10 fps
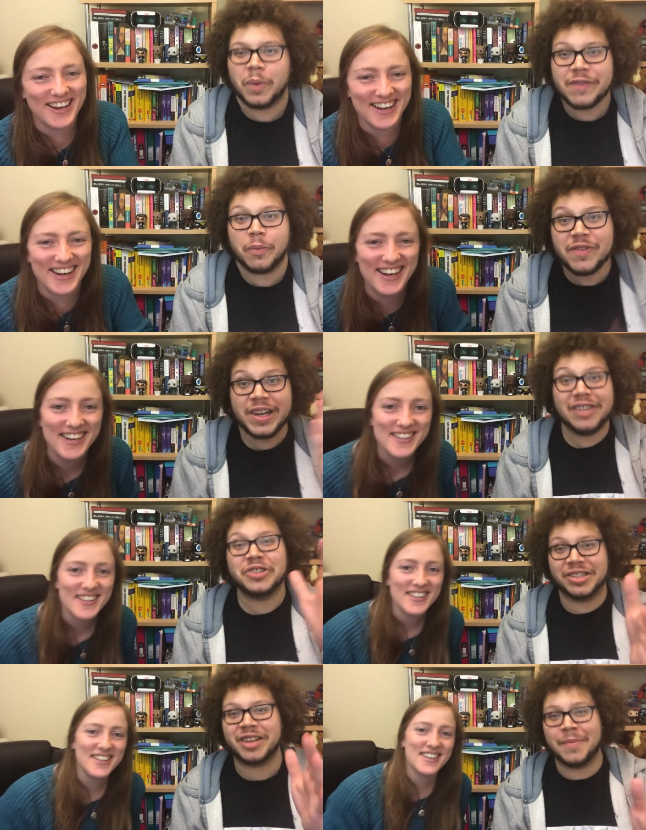Speaker 1: we've, we've literally
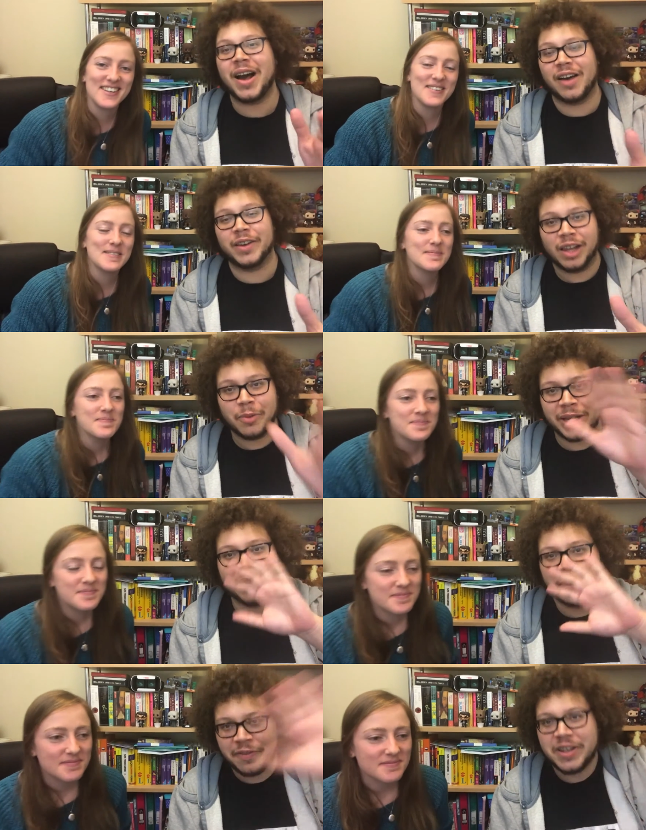just come out of it. Like, we,
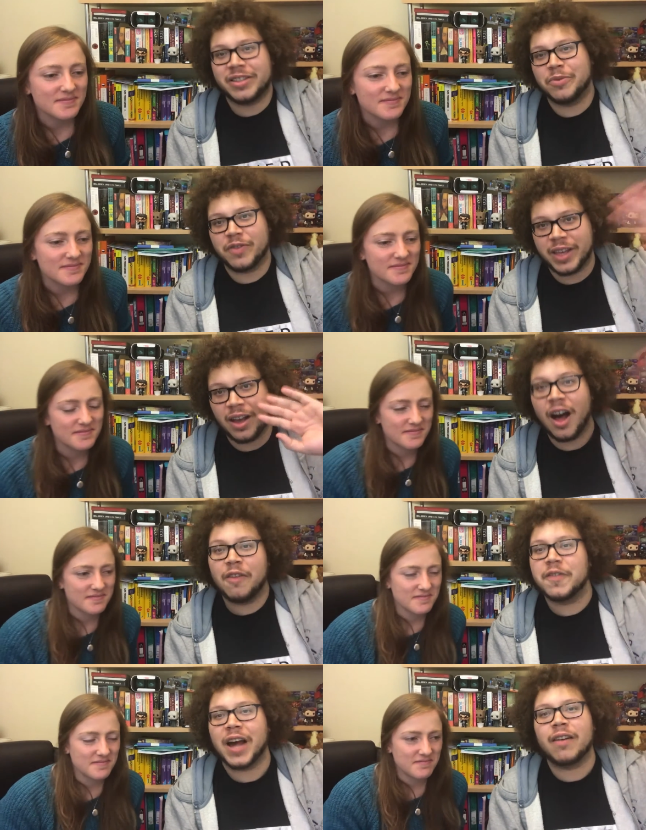we finished the movie
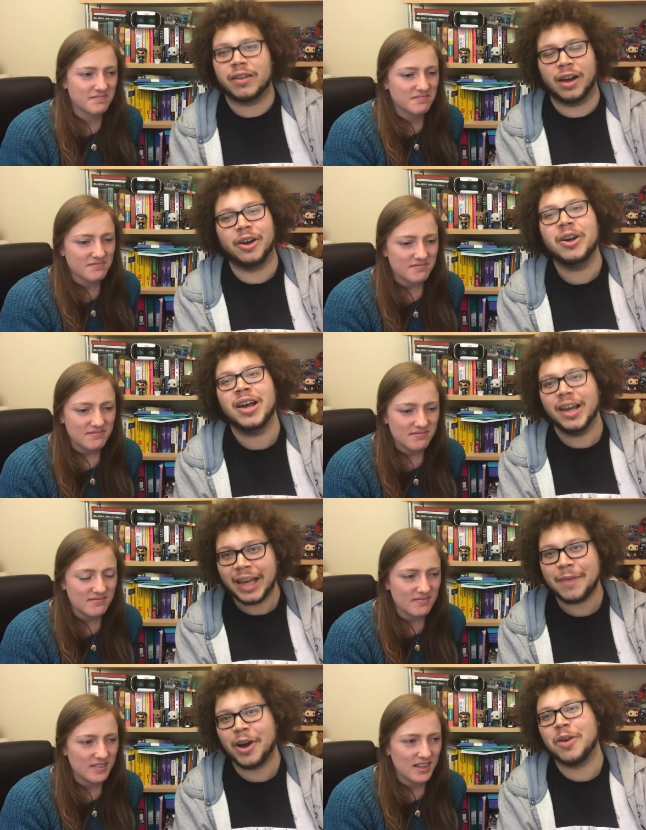half an hour ago,
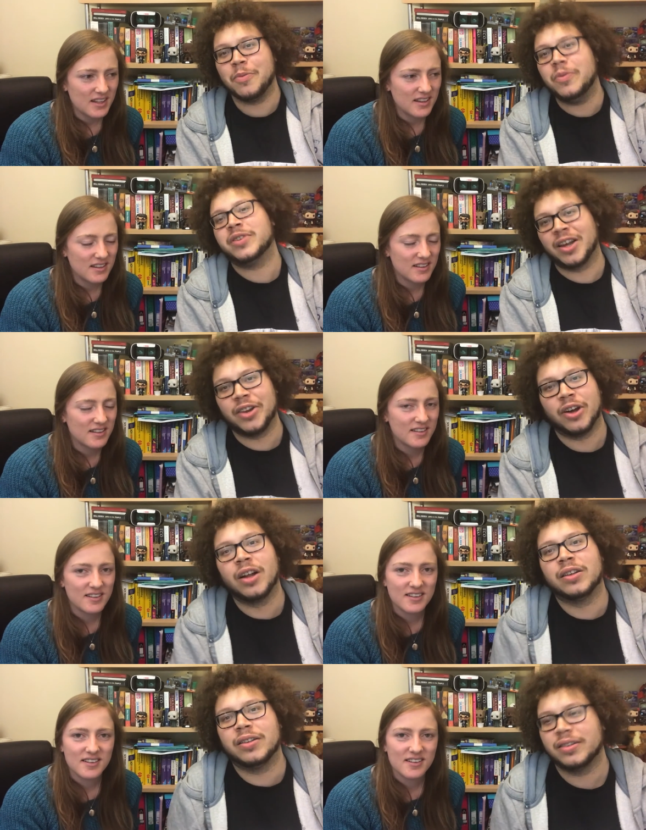came home, turned
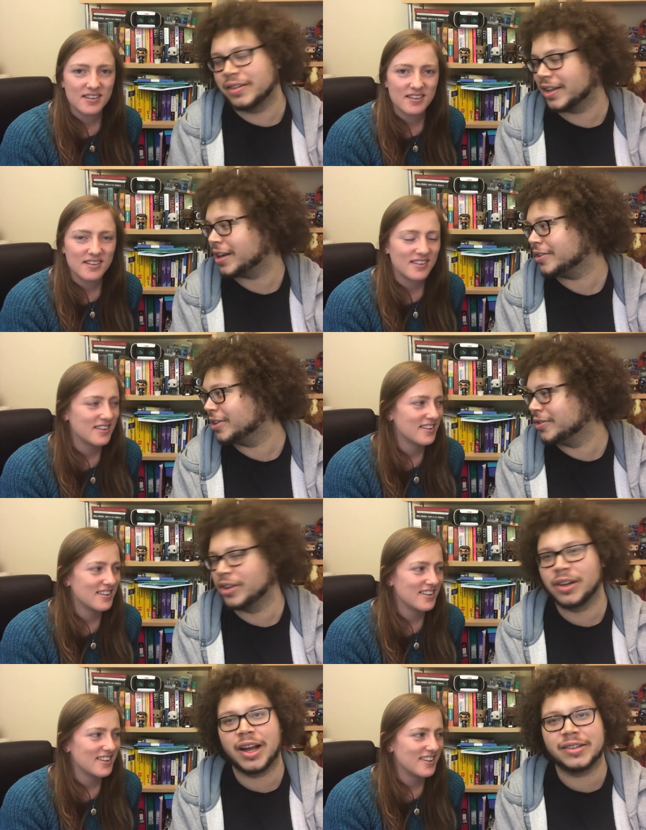on the, the, the
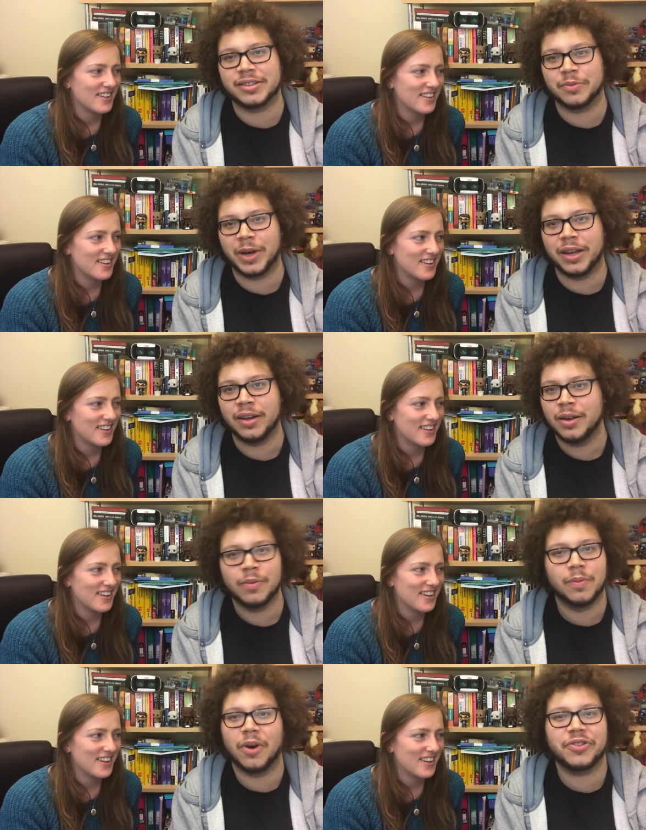lights and went,
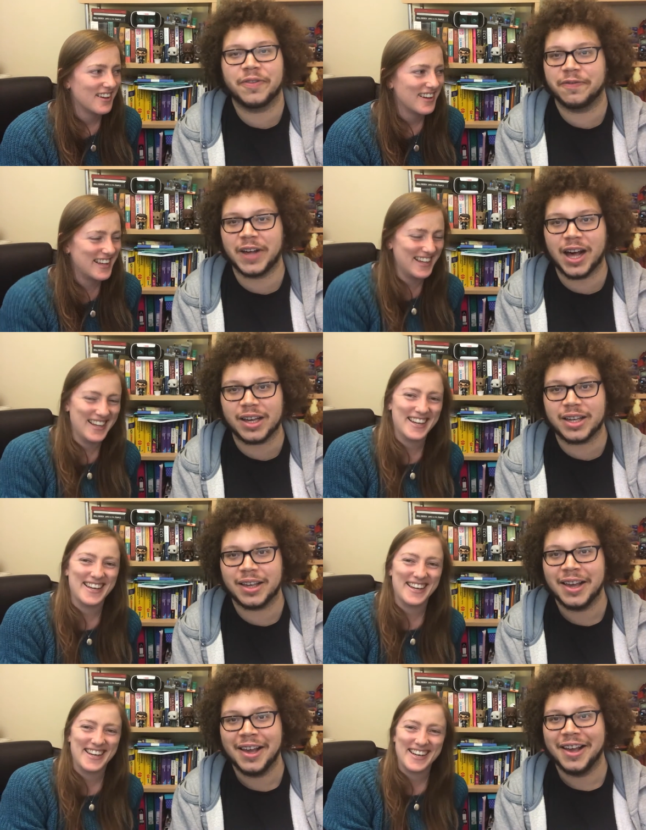what the fuck?
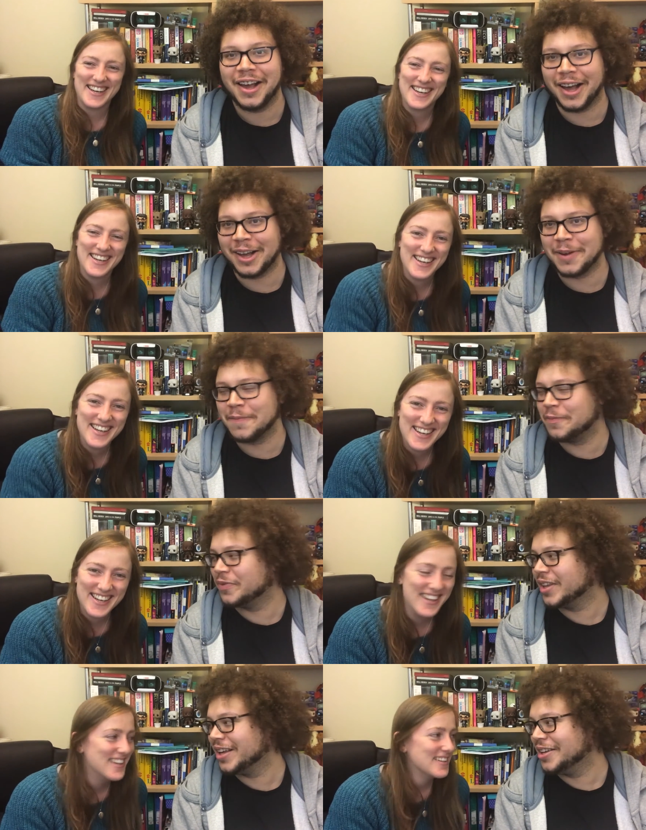
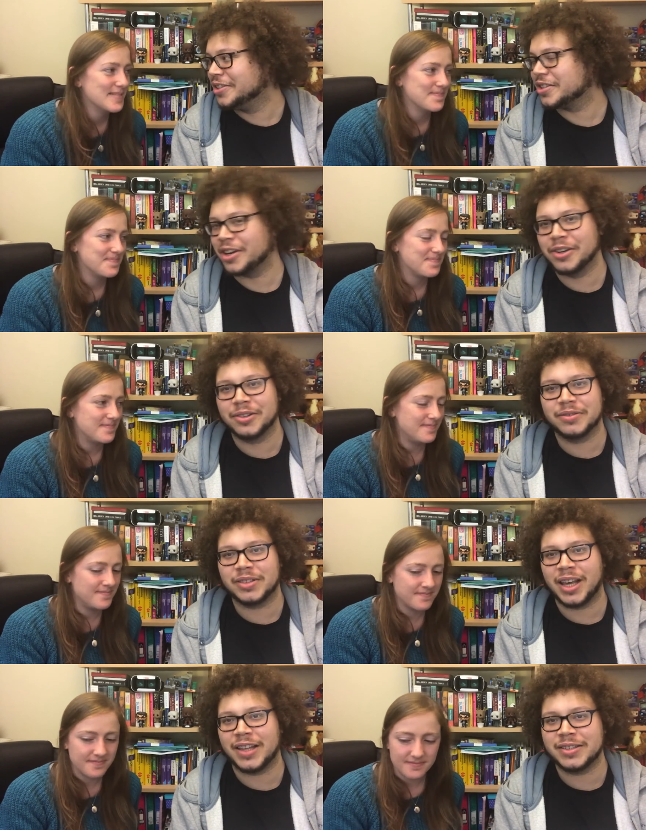um, so,
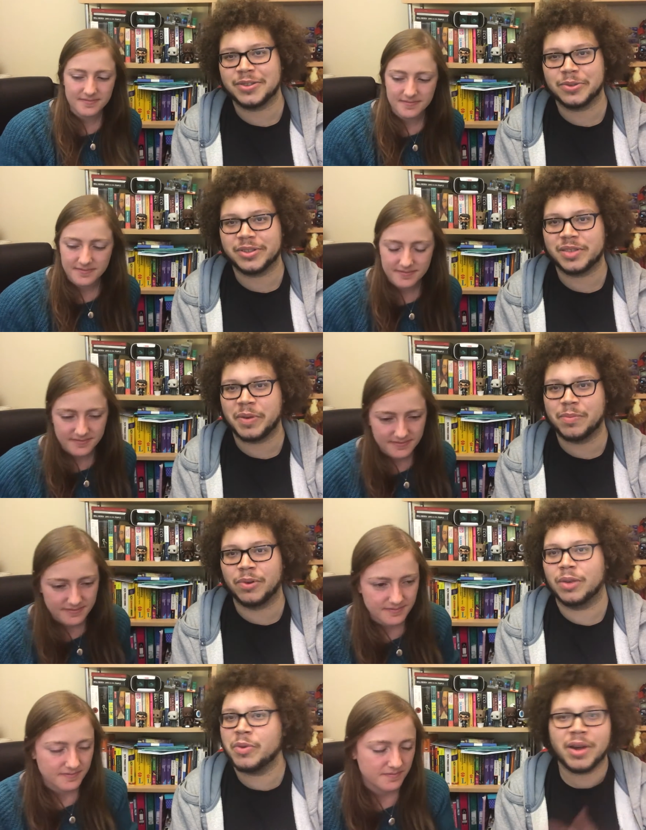yeah, this is all just
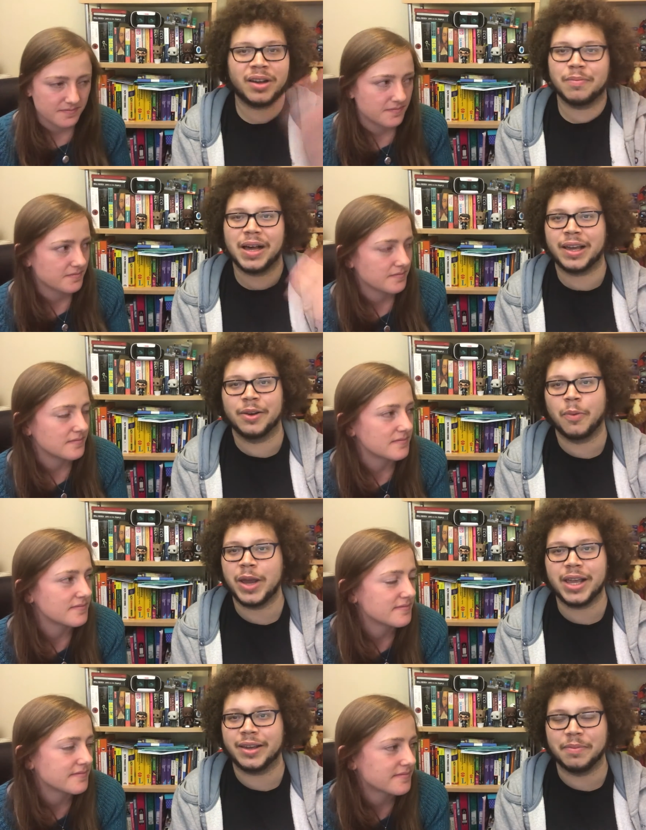spitballing. We might come back in a
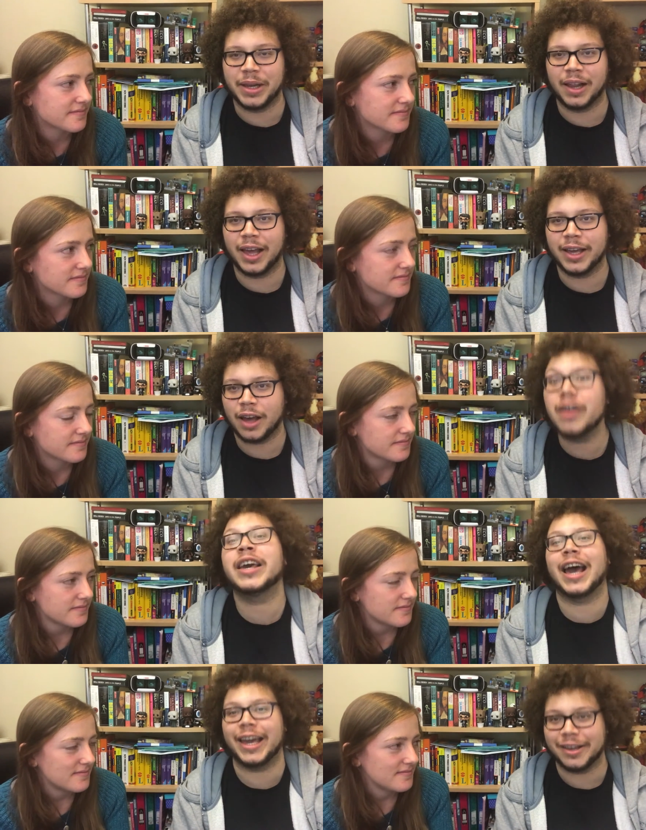week and be like,
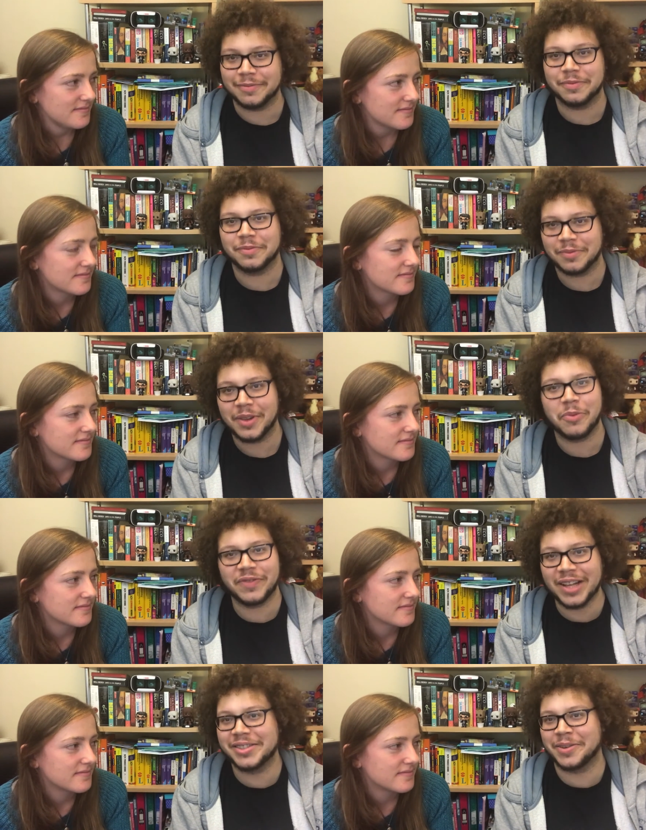okay, we've
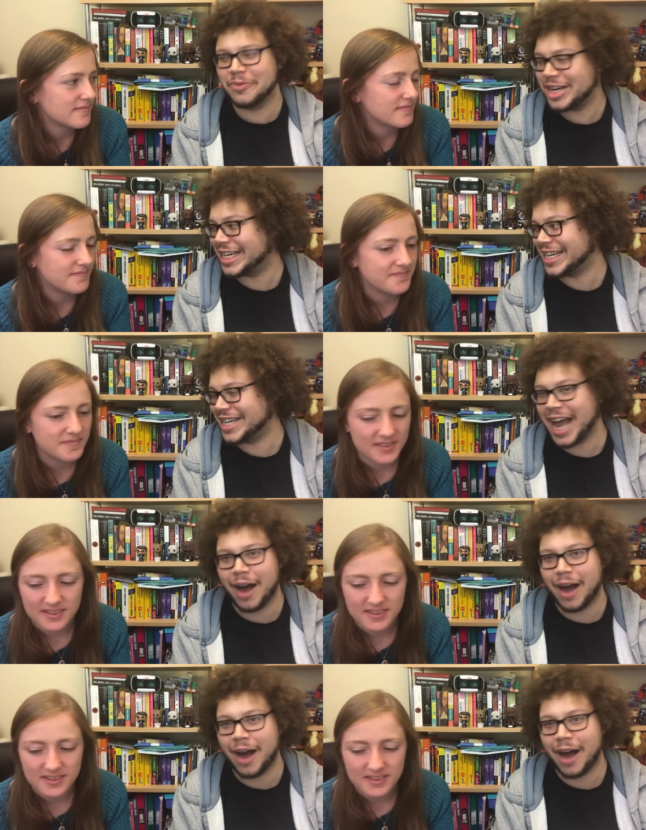done some reading